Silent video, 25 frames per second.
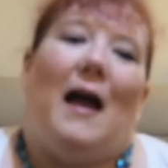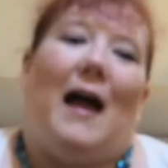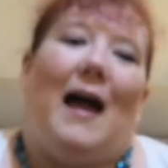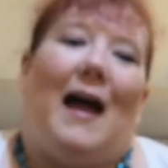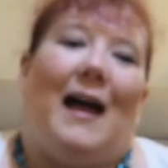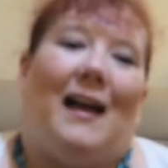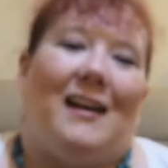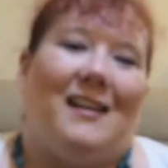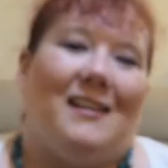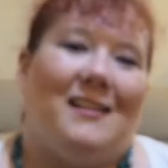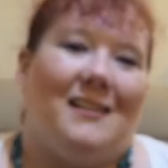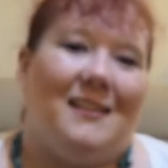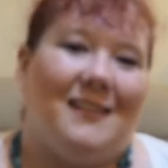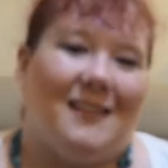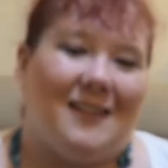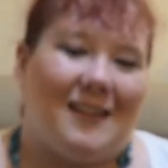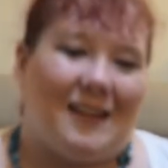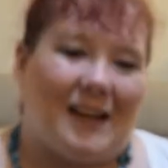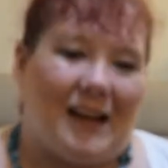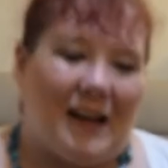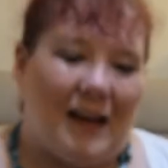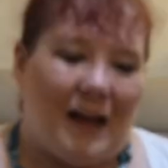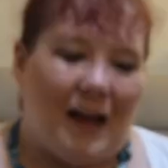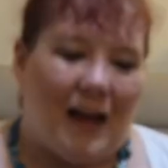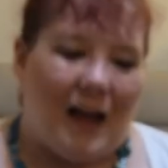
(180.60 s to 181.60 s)
And
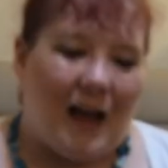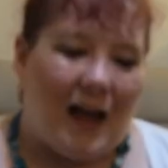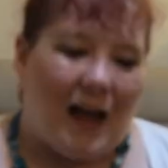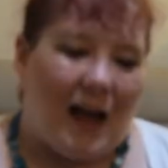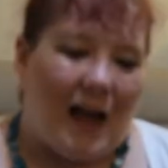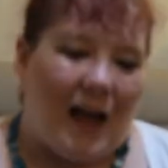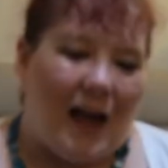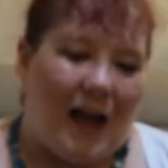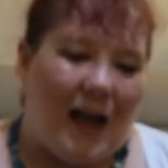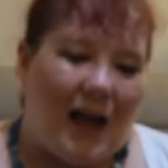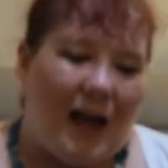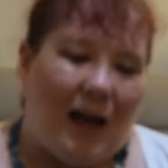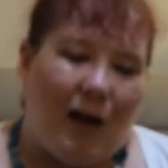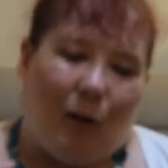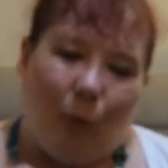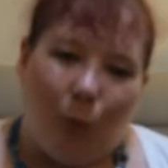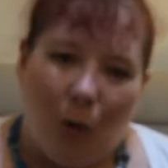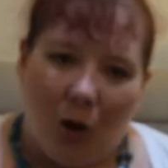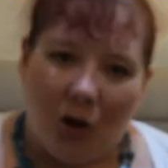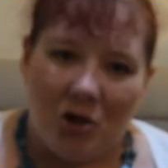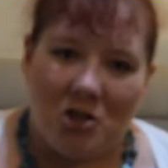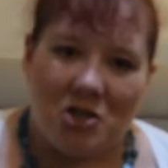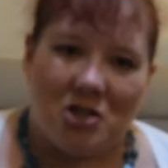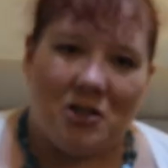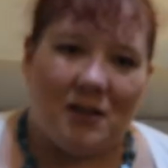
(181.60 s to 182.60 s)
I
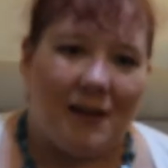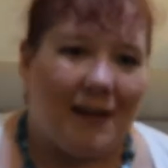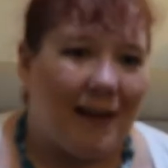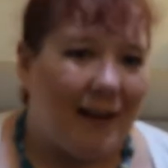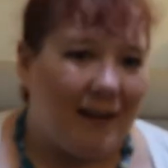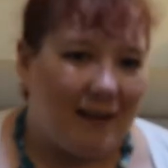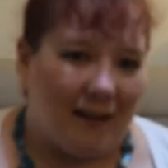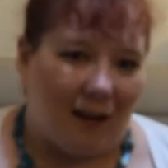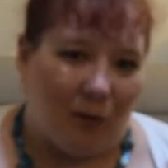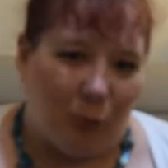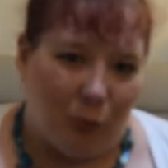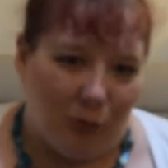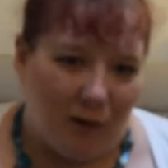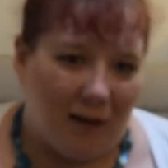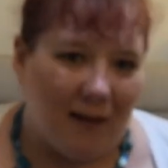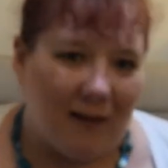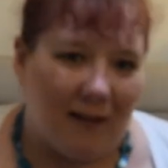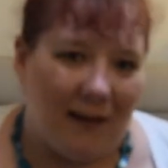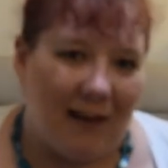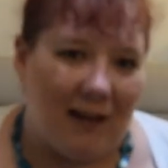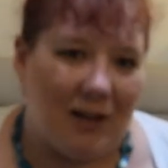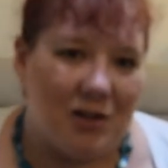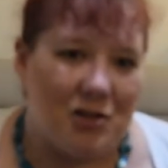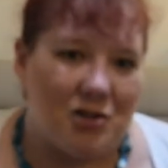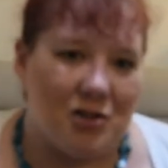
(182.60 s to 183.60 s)
watched it and I
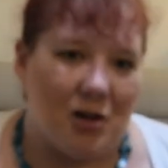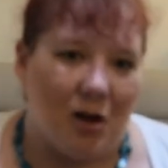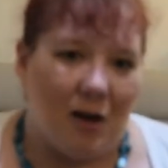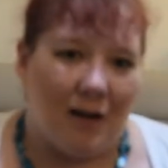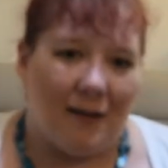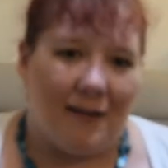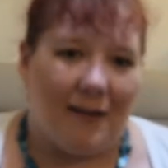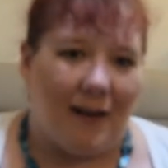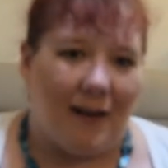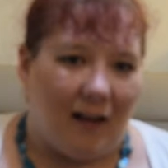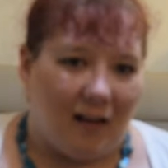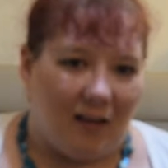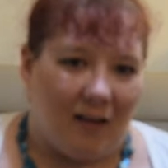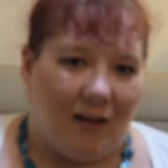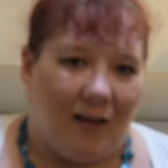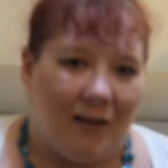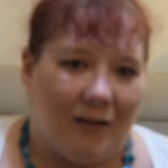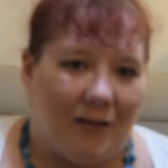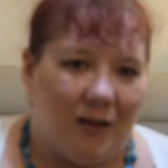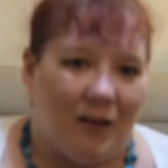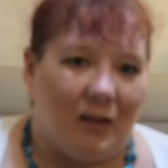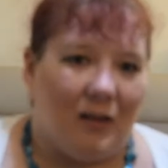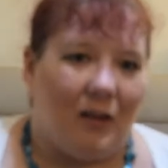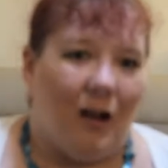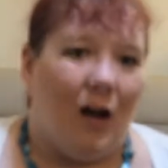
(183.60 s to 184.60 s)
really enjoyed
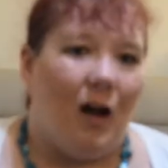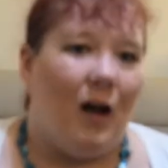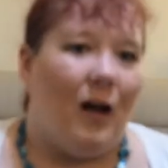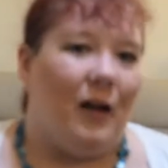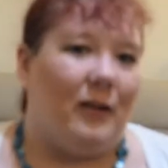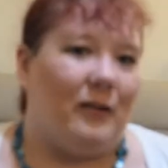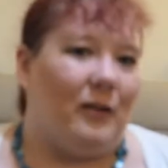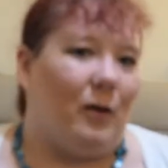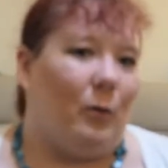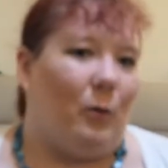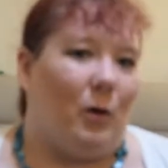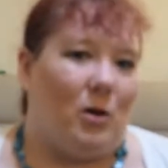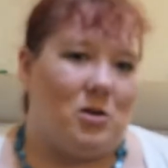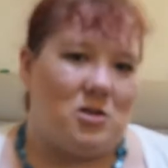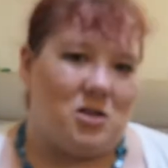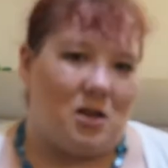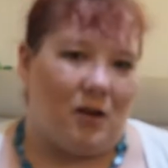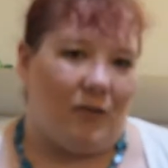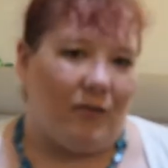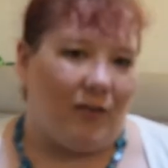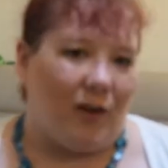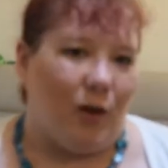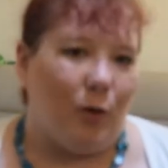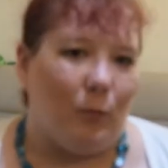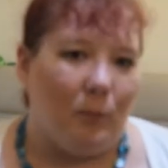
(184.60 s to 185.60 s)
learned a lot and I watched
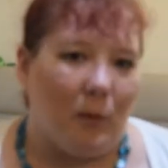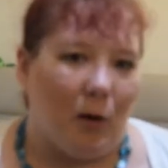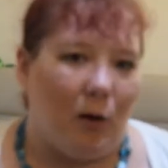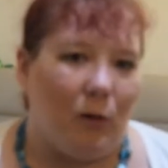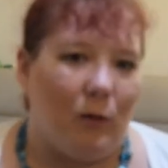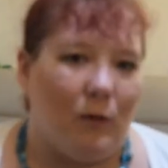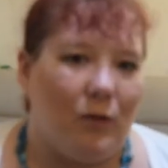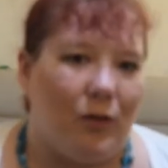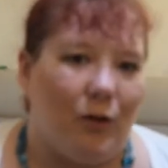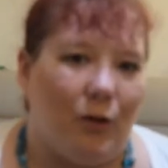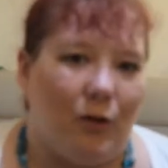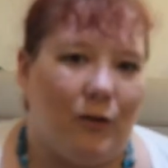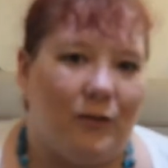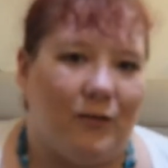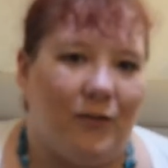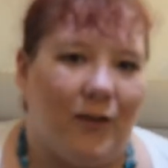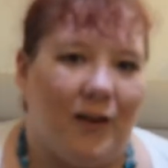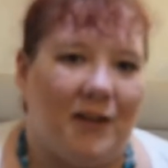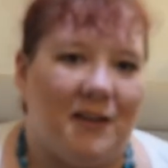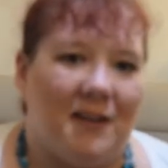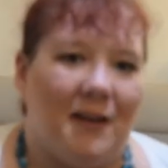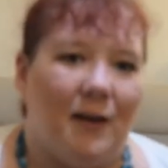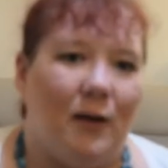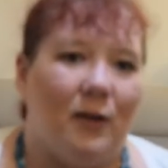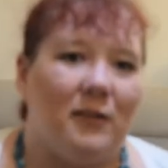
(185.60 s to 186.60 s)
a few more of those
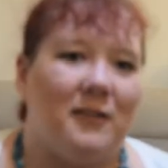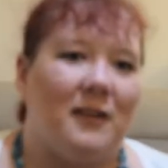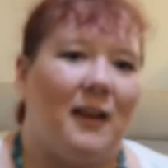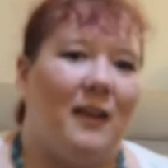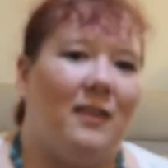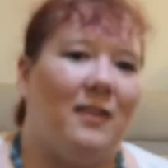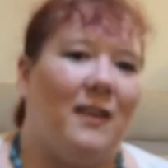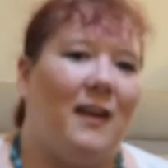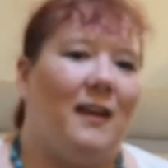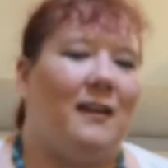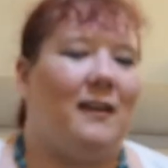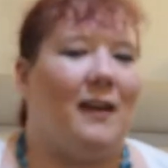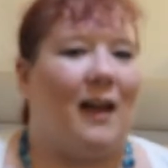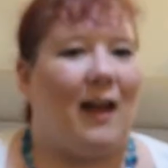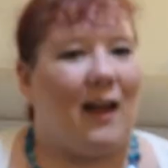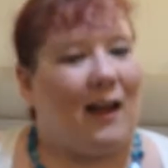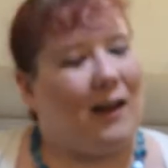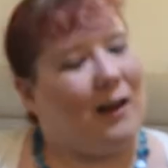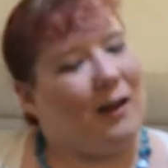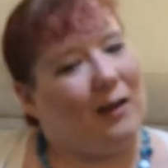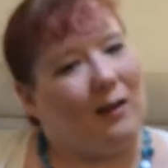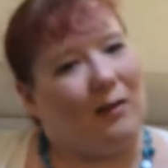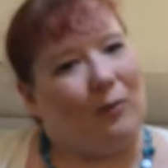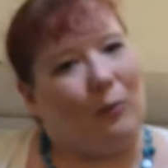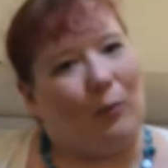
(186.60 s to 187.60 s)
videos and then
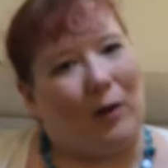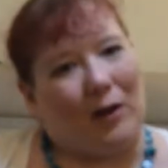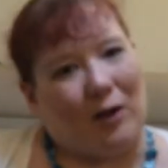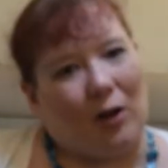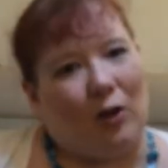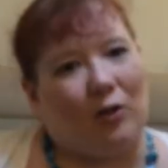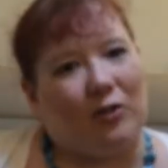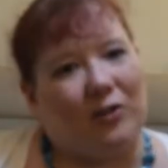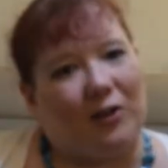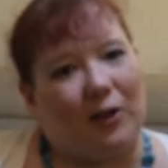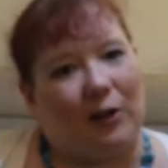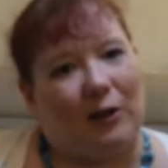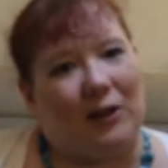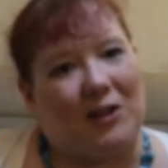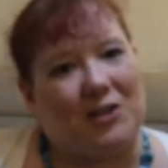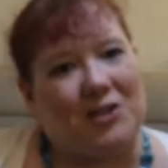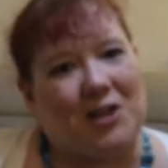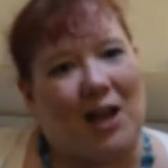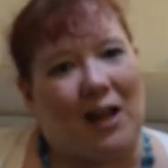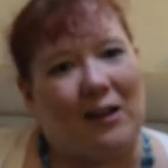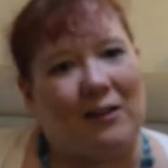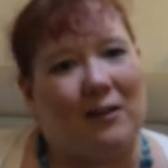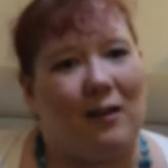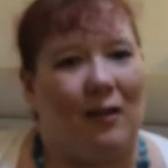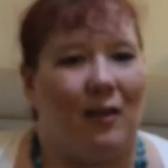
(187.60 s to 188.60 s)
I went onto her
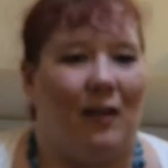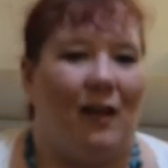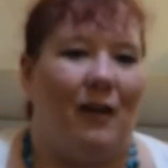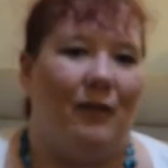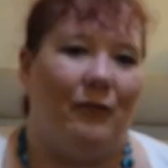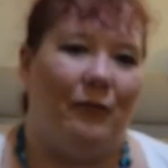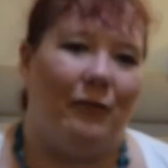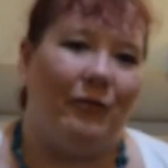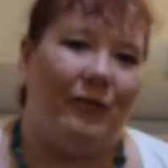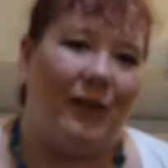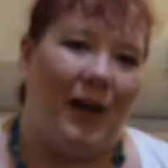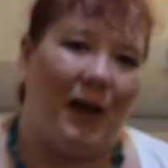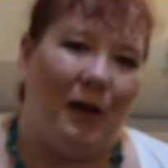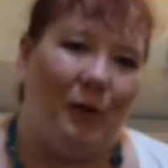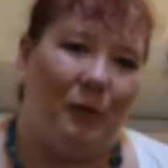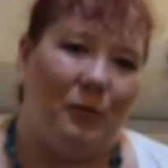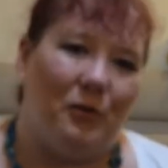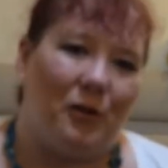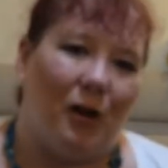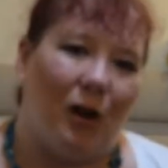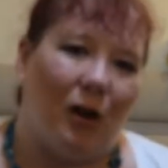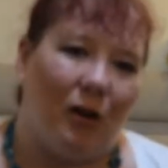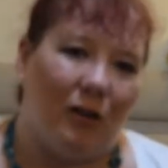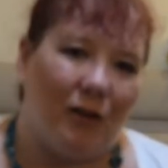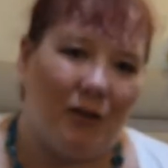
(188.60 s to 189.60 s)
channel and
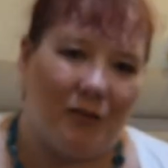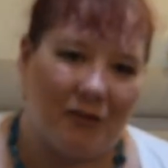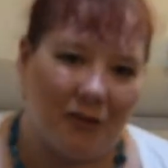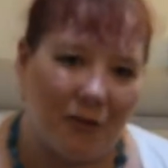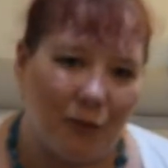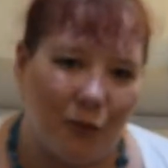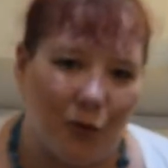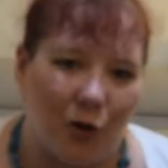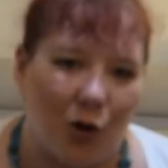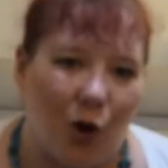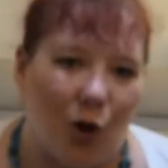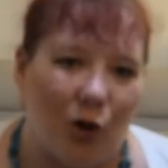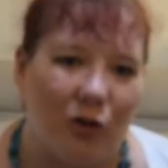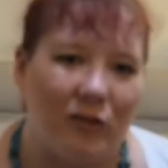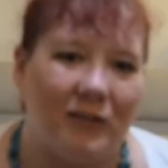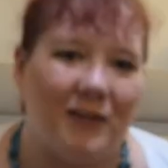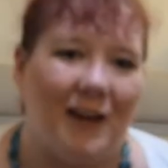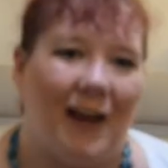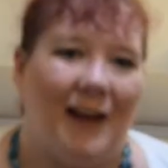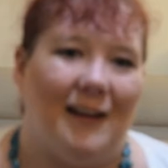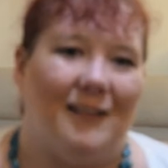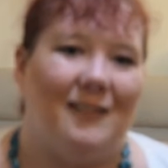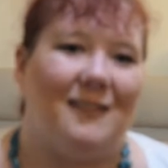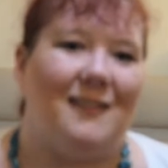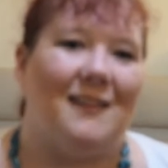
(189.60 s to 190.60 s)
found all the different
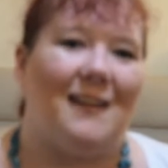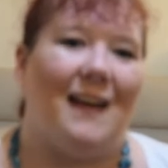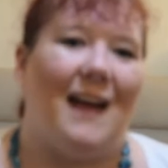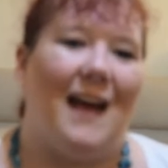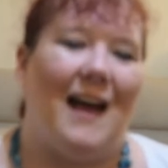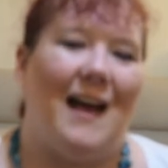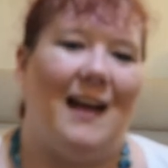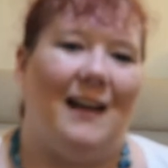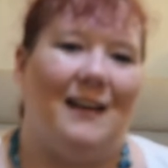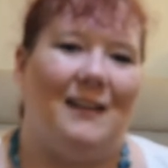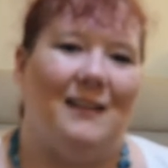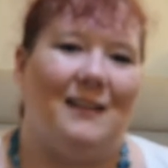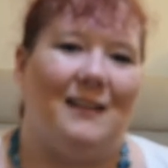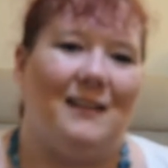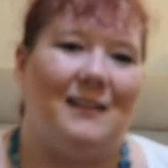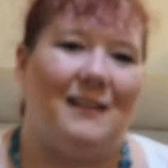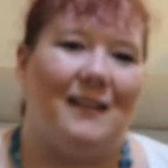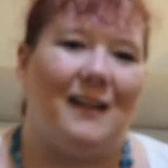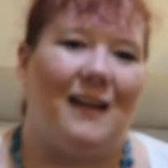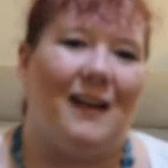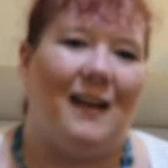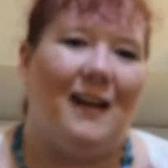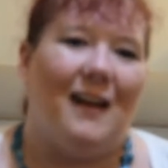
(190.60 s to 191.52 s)
content and